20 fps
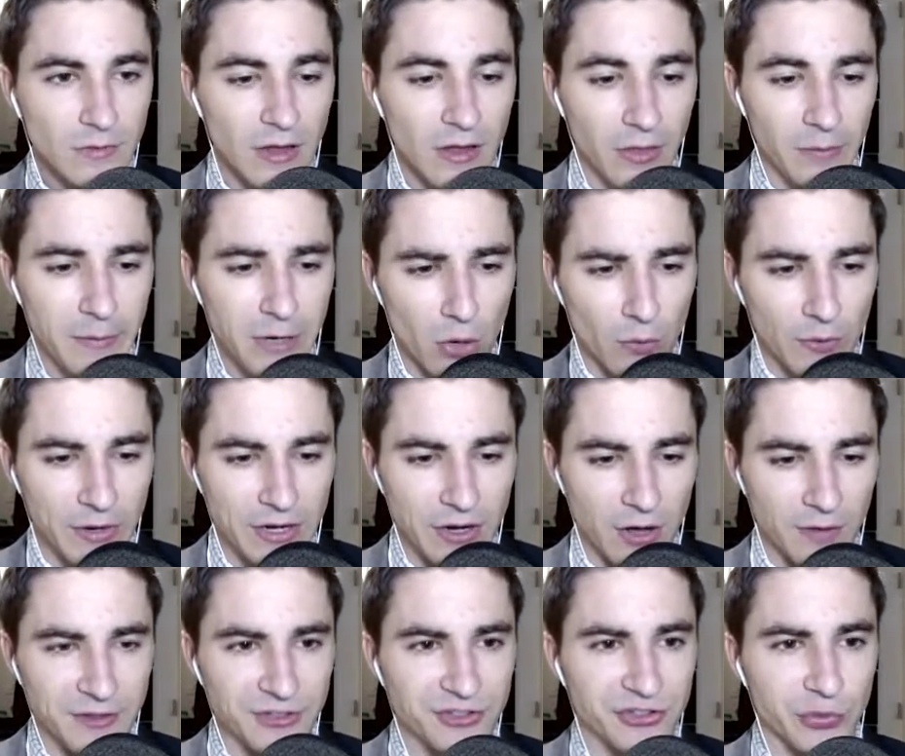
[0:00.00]
Let me go in
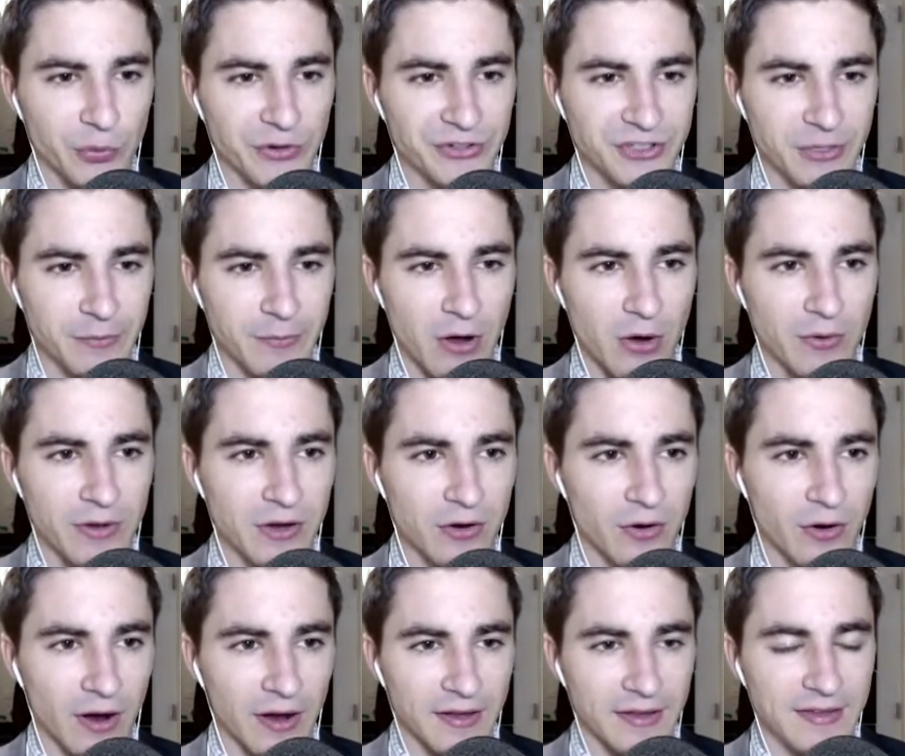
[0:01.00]
on this Twisted Bow
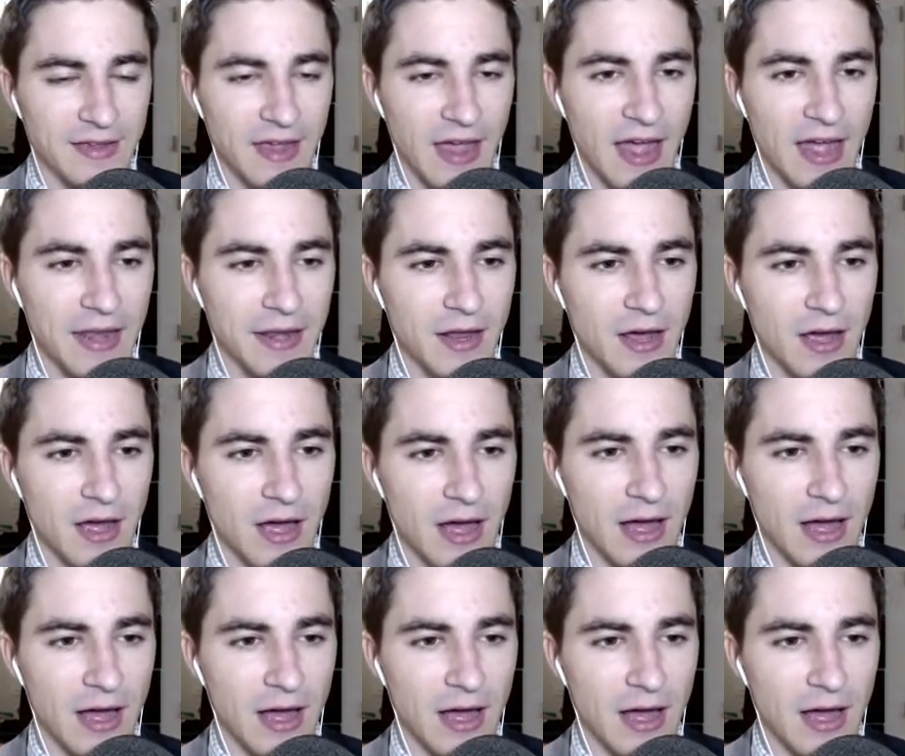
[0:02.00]
here again.